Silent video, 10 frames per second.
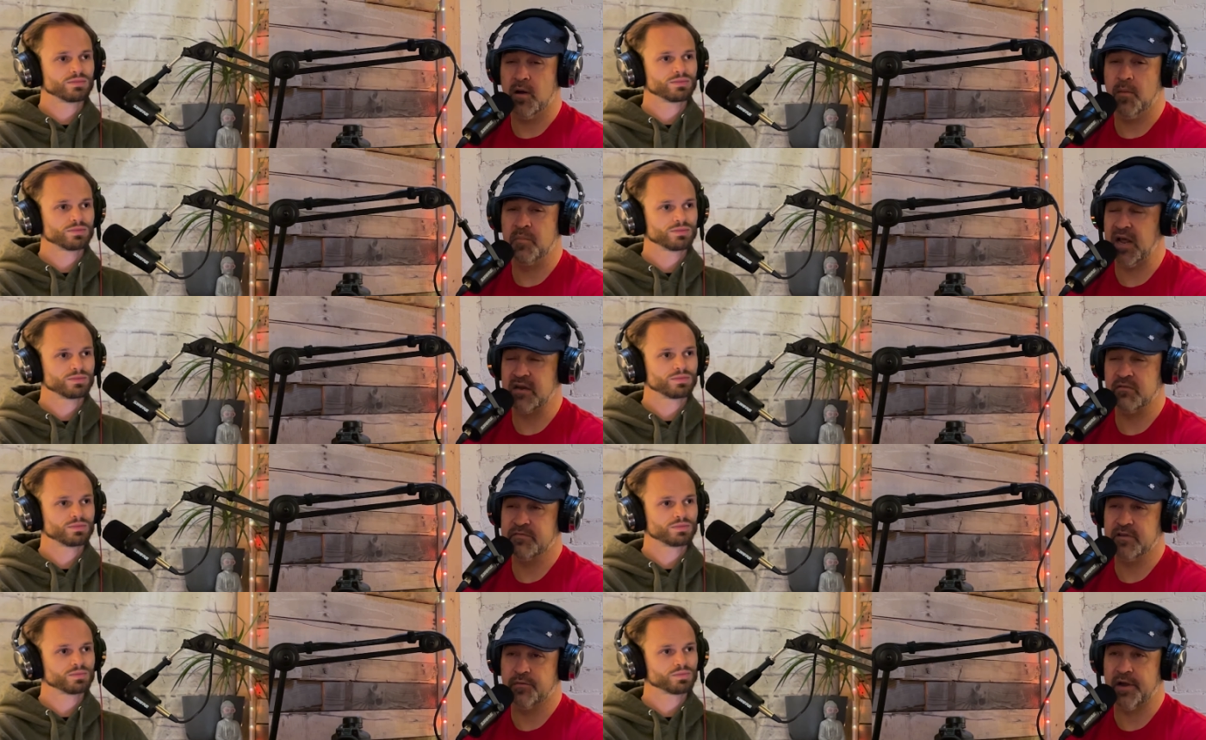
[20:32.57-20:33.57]
Speaker 1: but I don't
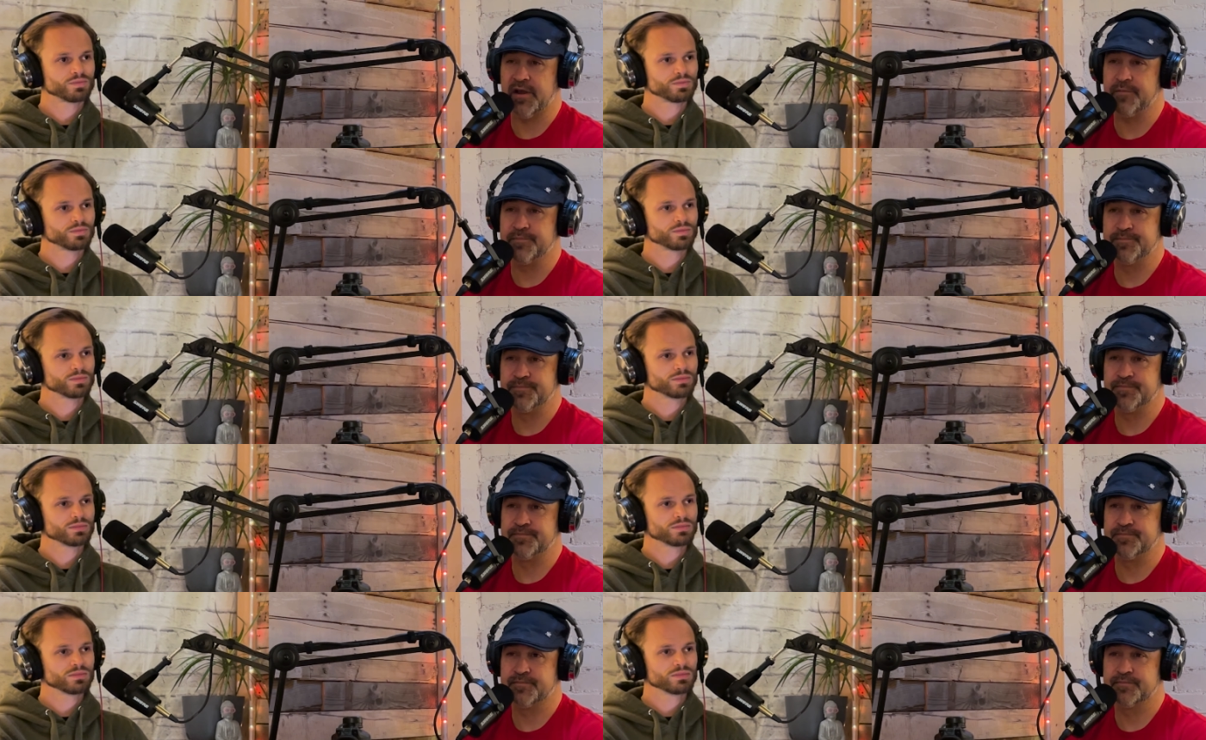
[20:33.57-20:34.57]
feel it right now.
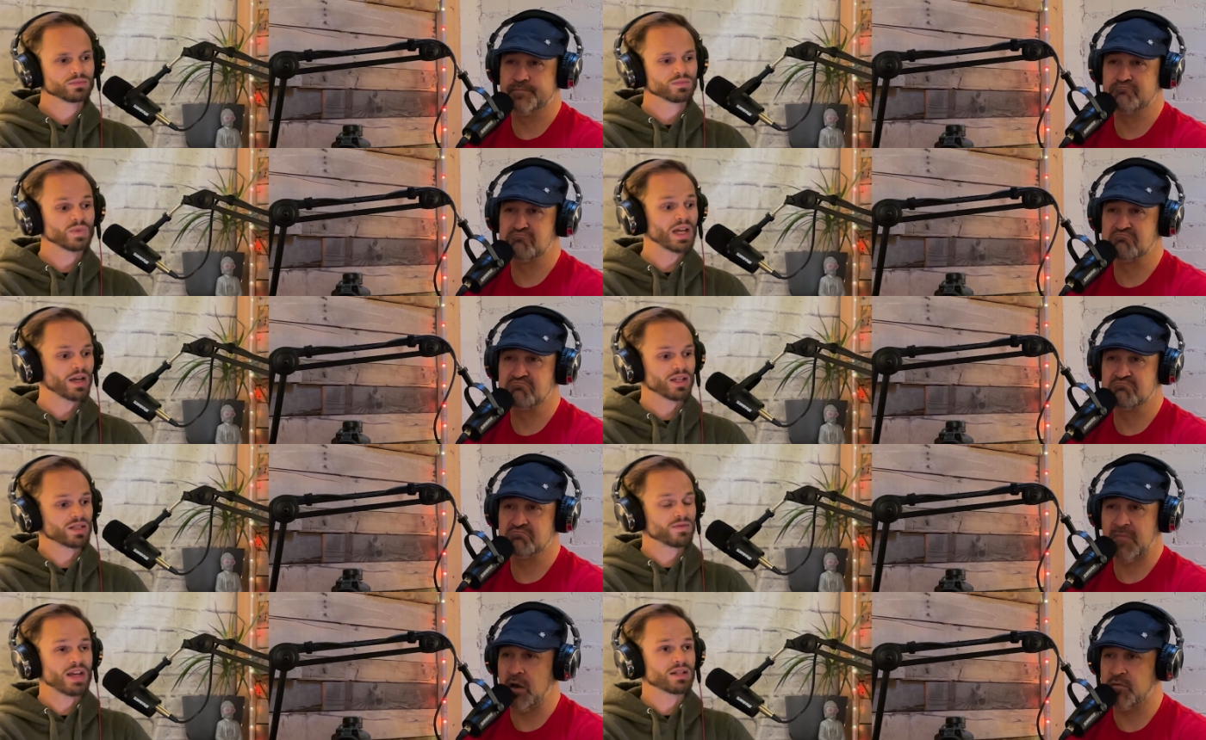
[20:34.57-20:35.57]
Yeah,
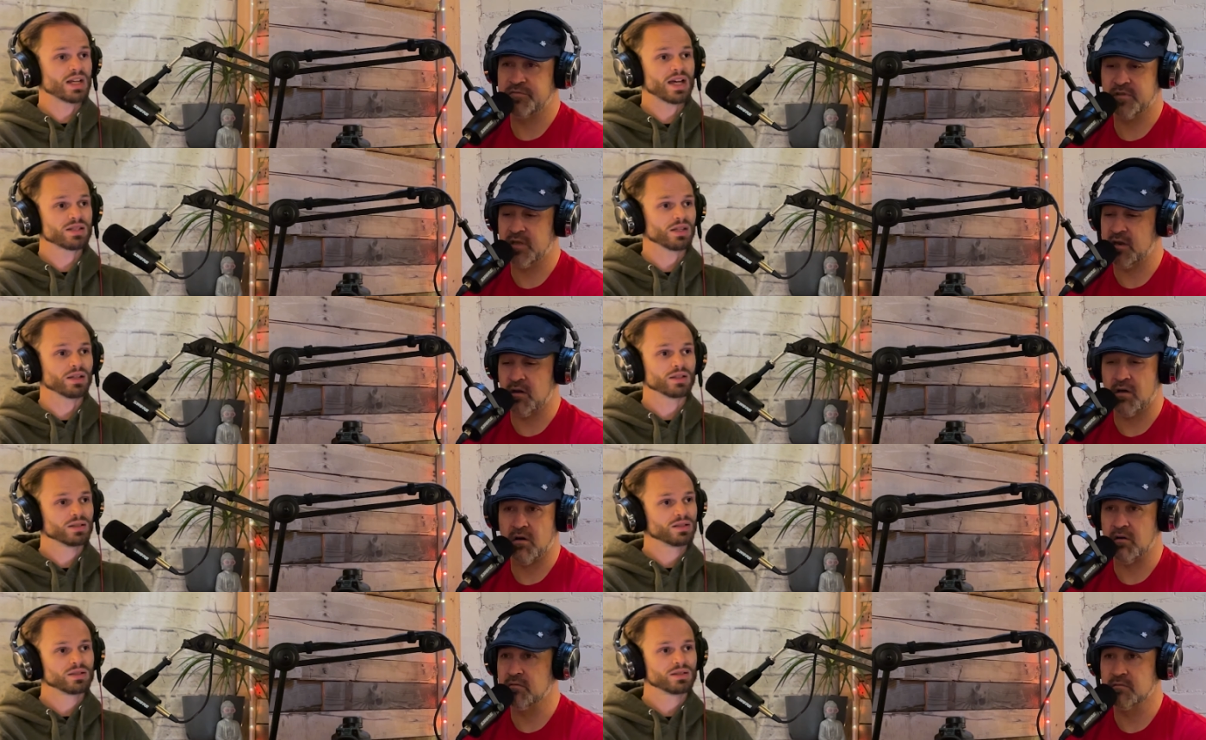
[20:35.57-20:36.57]
Speaker 2: it's fantastic. I don't feel it at
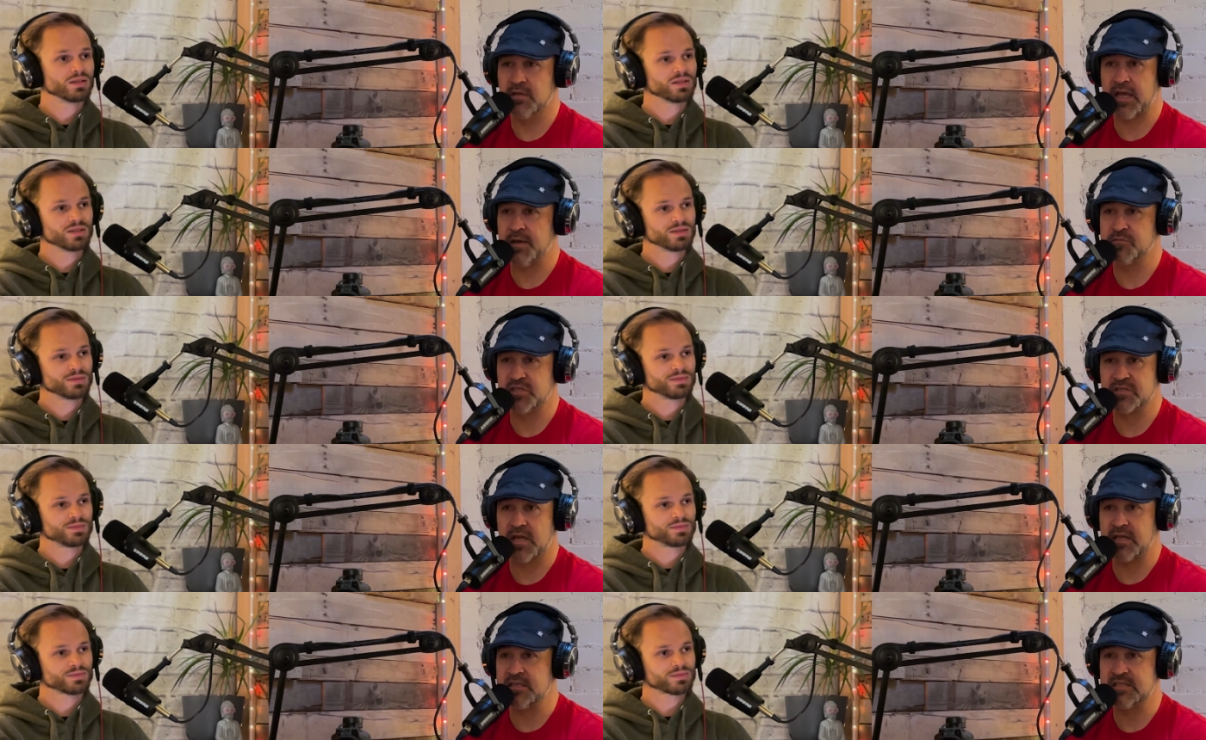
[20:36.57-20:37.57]
all.
Speaker 1: Like I'm just
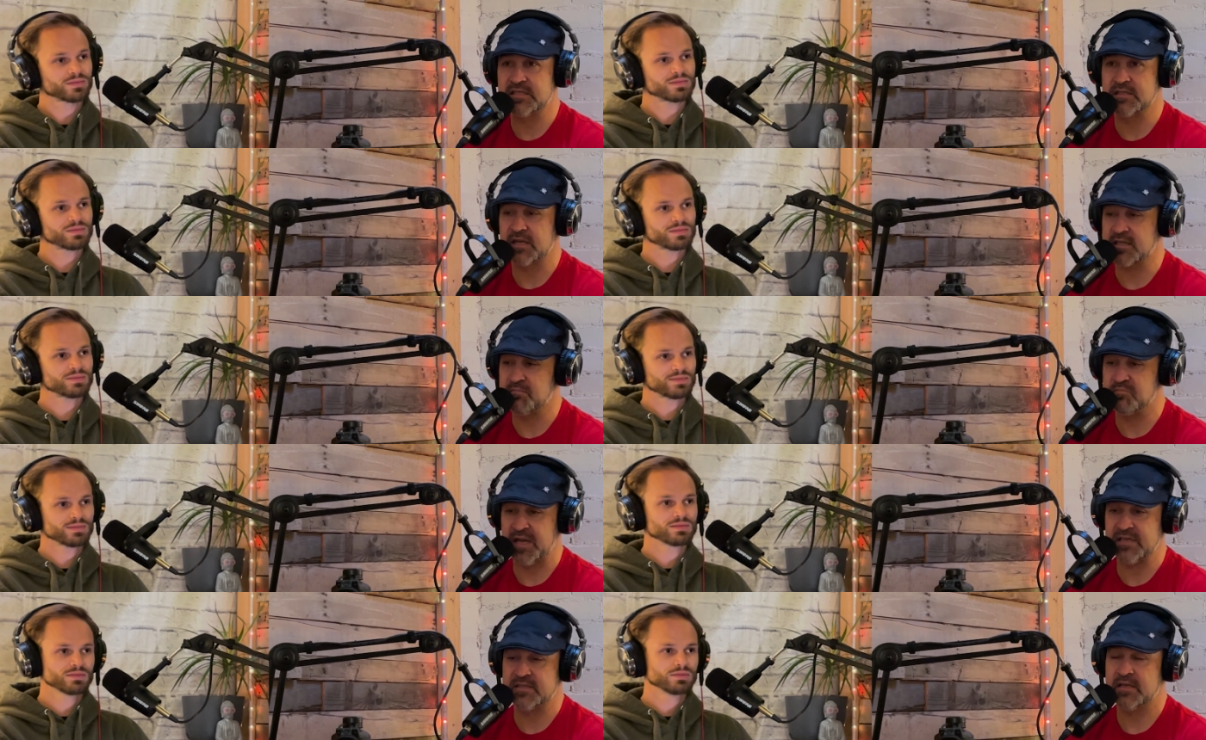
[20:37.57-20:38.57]
like, this is like the
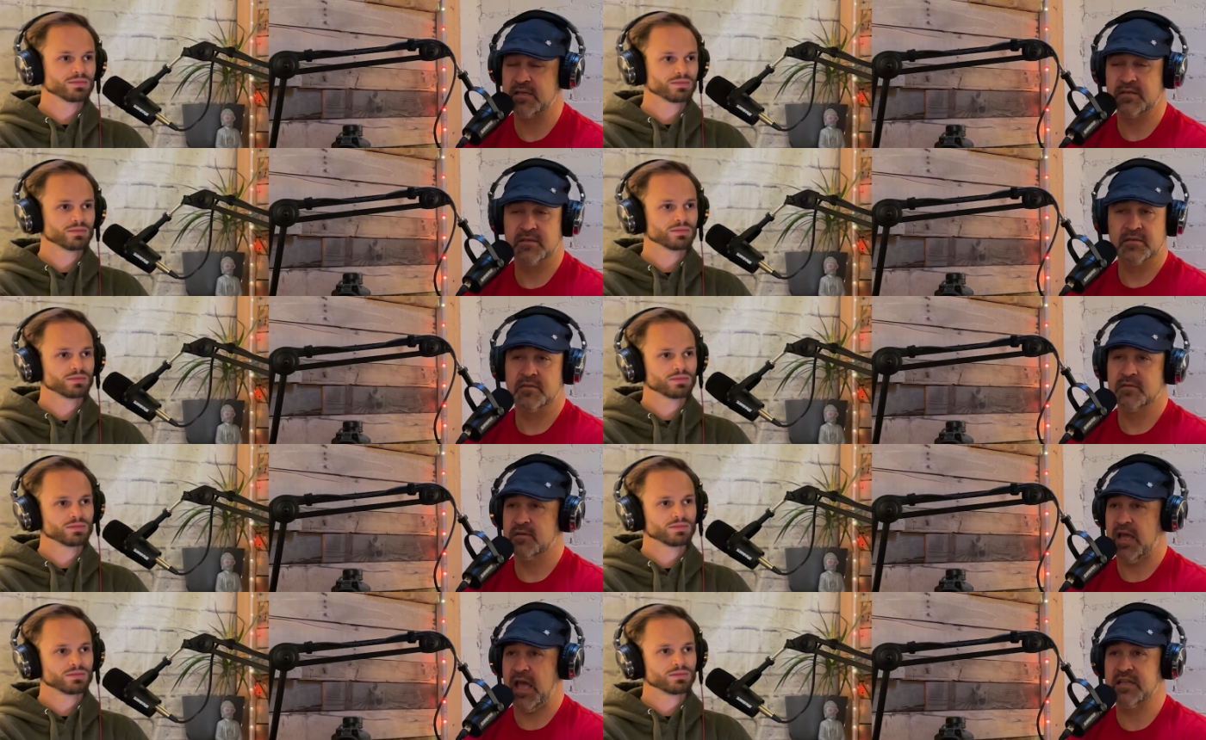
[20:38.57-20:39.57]
best
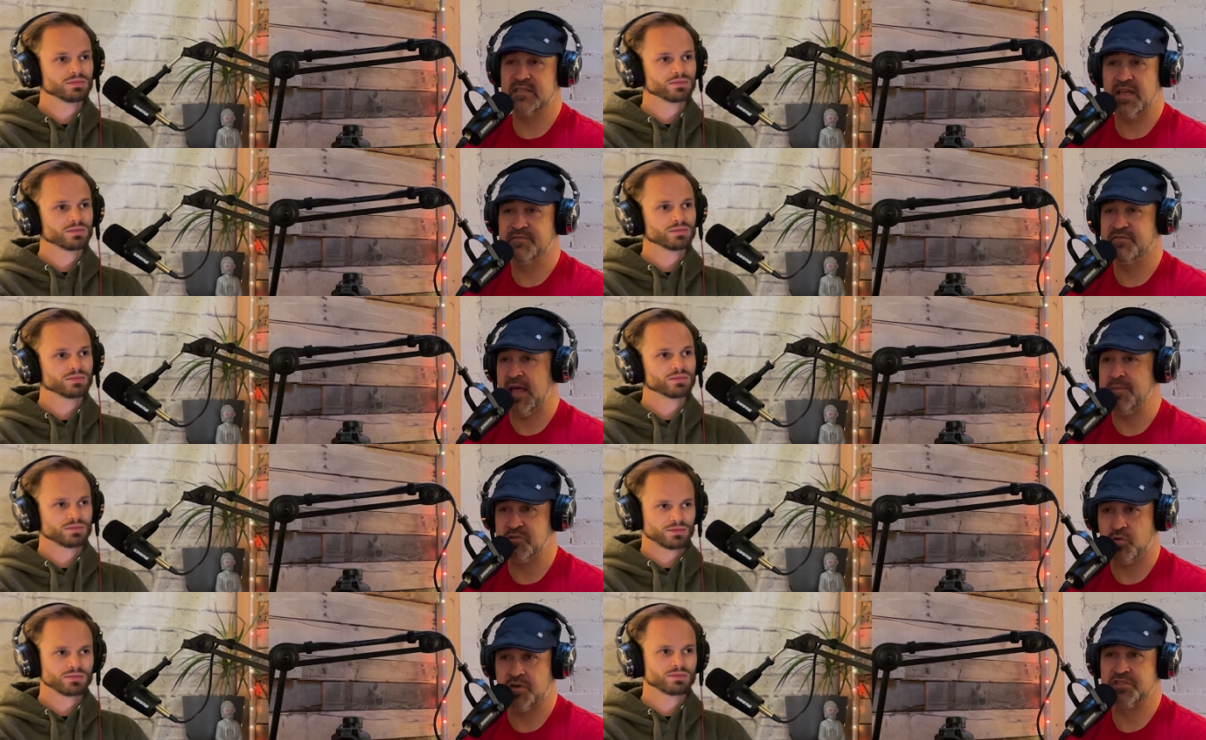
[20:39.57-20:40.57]

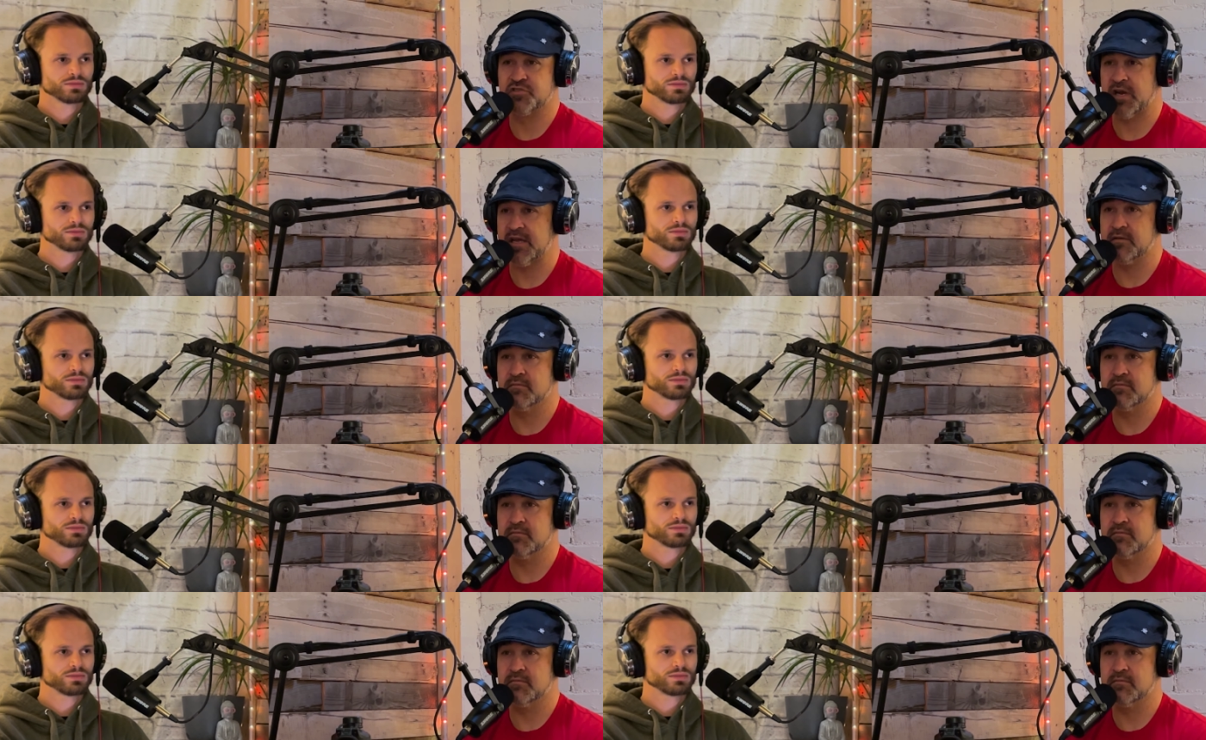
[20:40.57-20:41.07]
anti-inflammatory strain.